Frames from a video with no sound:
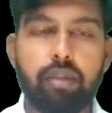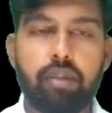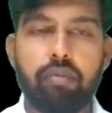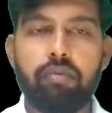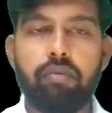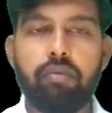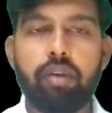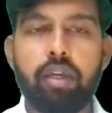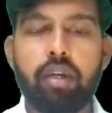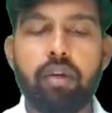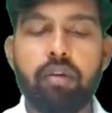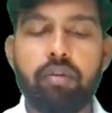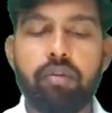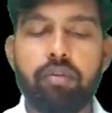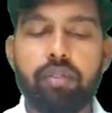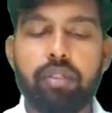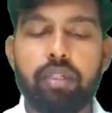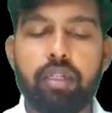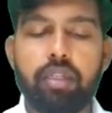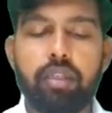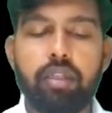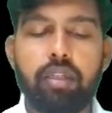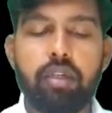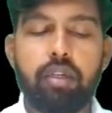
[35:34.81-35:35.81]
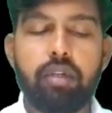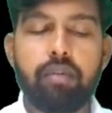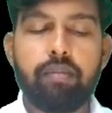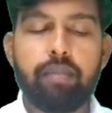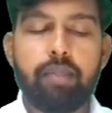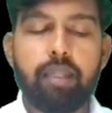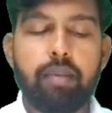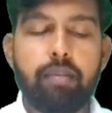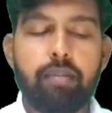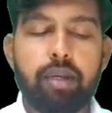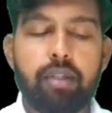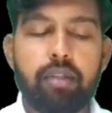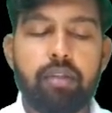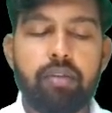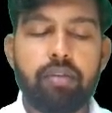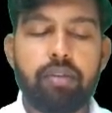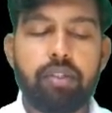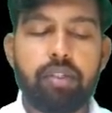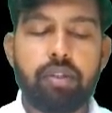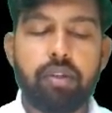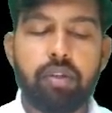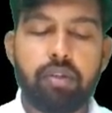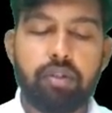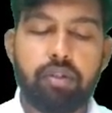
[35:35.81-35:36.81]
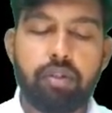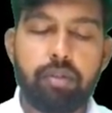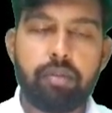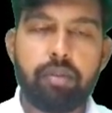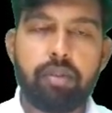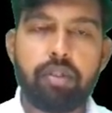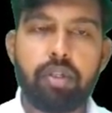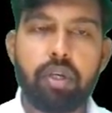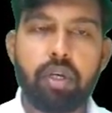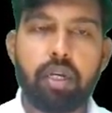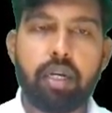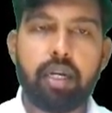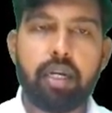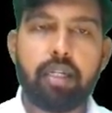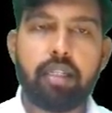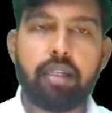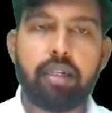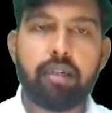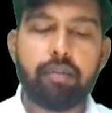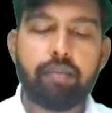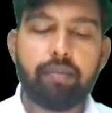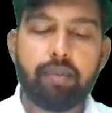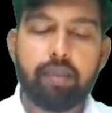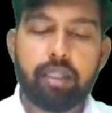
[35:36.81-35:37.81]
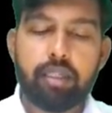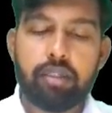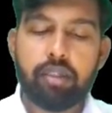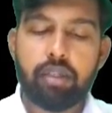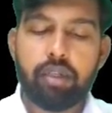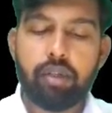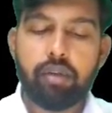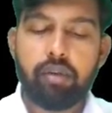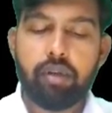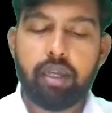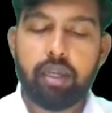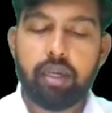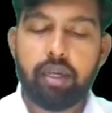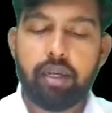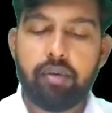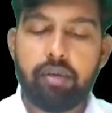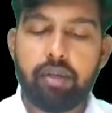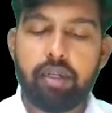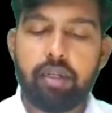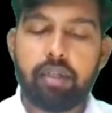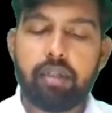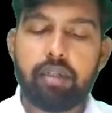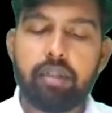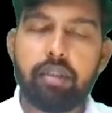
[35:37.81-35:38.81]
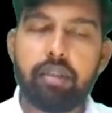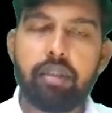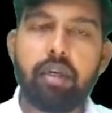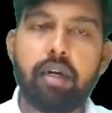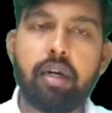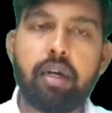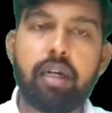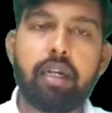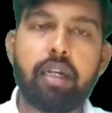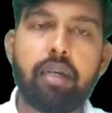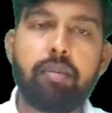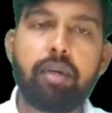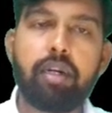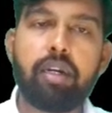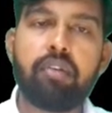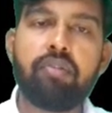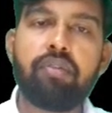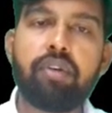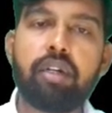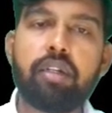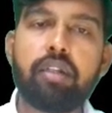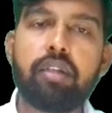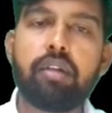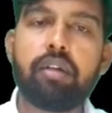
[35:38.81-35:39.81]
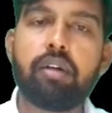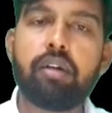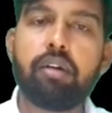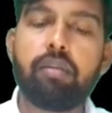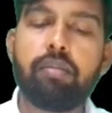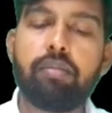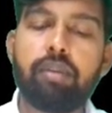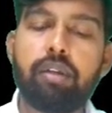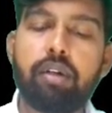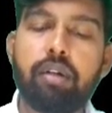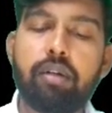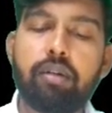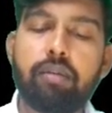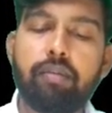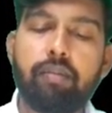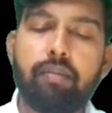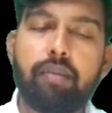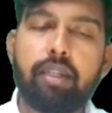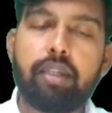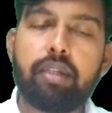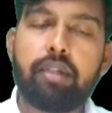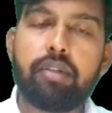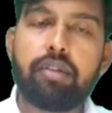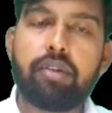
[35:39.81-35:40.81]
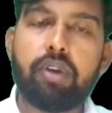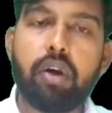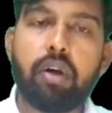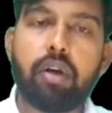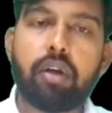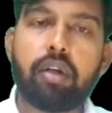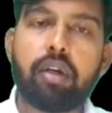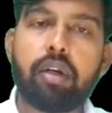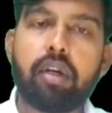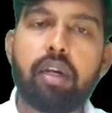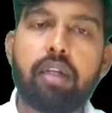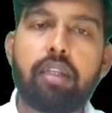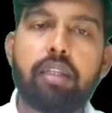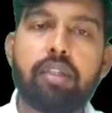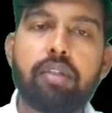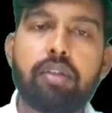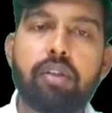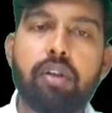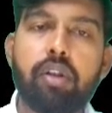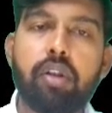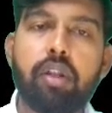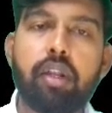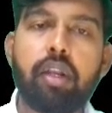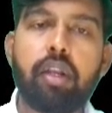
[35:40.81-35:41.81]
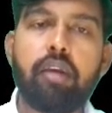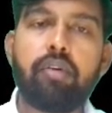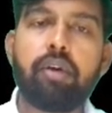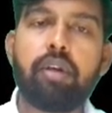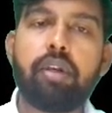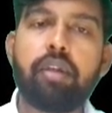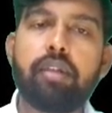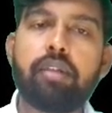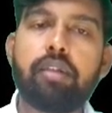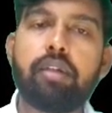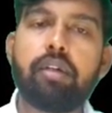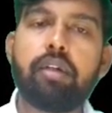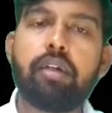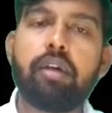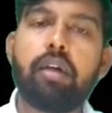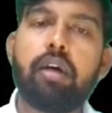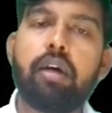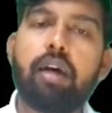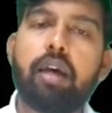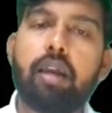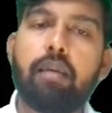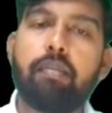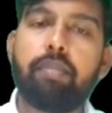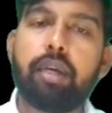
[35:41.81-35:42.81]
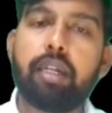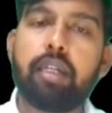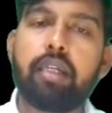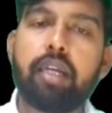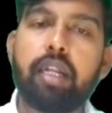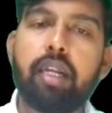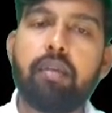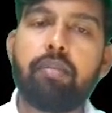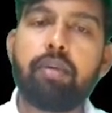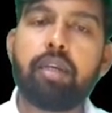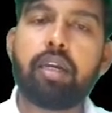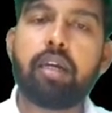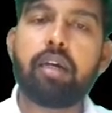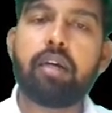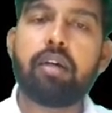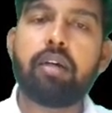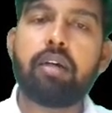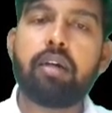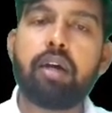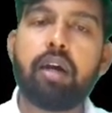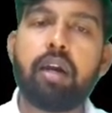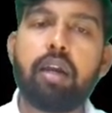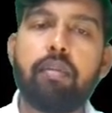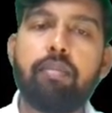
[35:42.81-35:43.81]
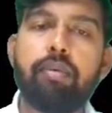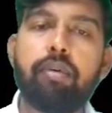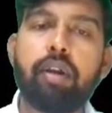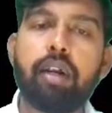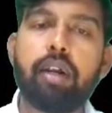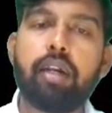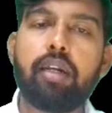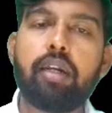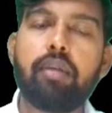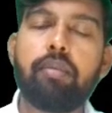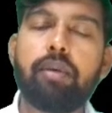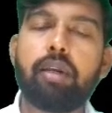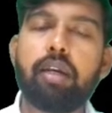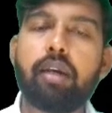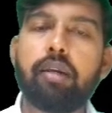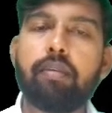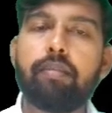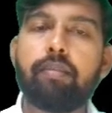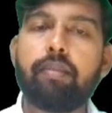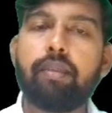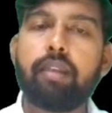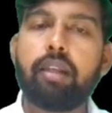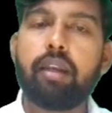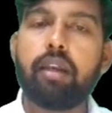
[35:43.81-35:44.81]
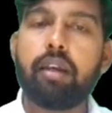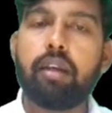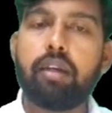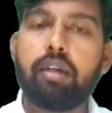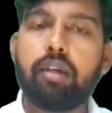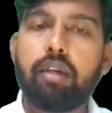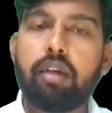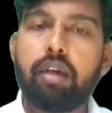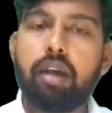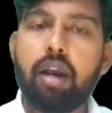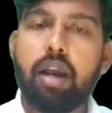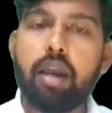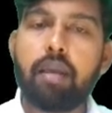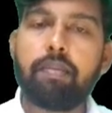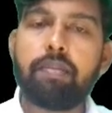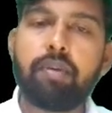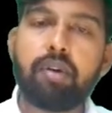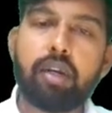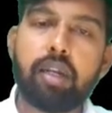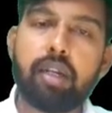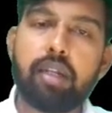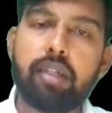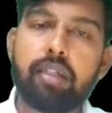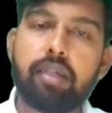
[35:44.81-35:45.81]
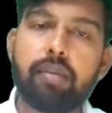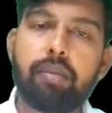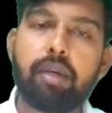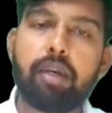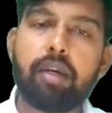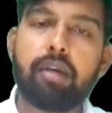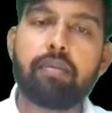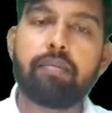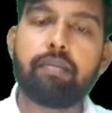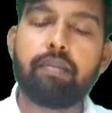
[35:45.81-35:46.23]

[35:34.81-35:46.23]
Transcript: We have seen the pathophysiology of the shock at the cellular level. The ultimate effect of the shock at the cellular level is a hyperkalemia, hyponatremia, and hypocalcemia.